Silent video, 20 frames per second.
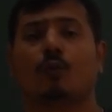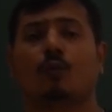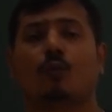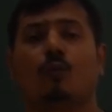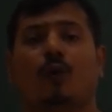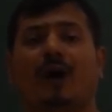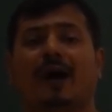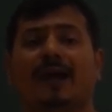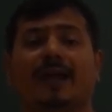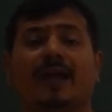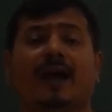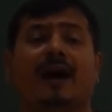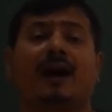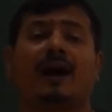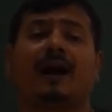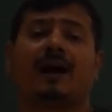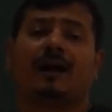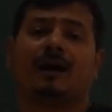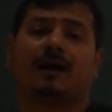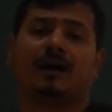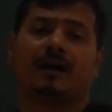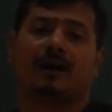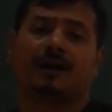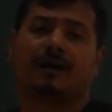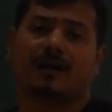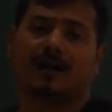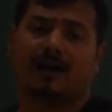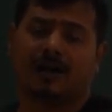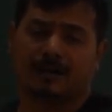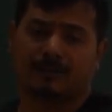via
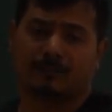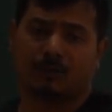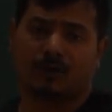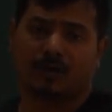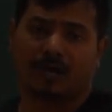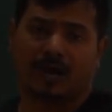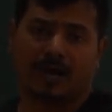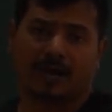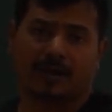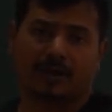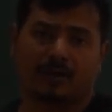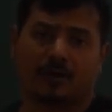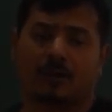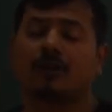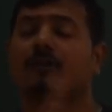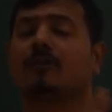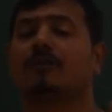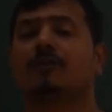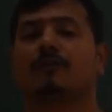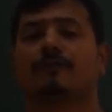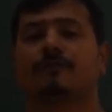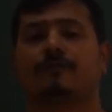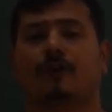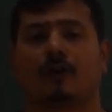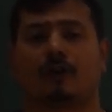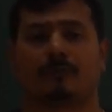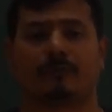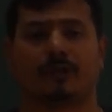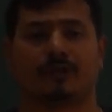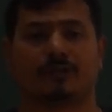a carbocation
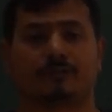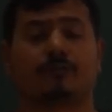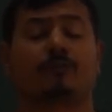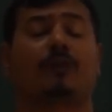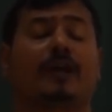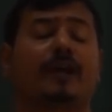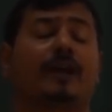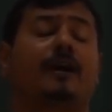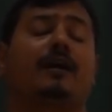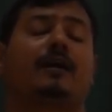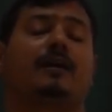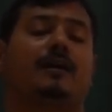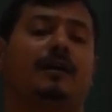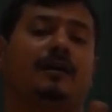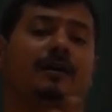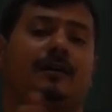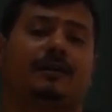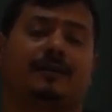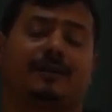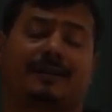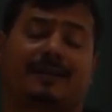formation, via a